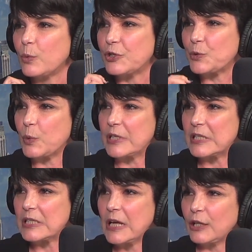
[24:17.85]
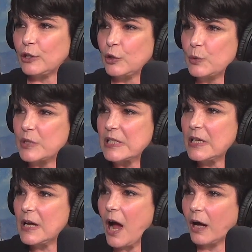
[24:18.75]
which was Luke's
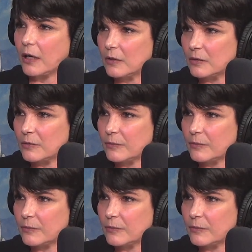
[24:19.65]
uncle.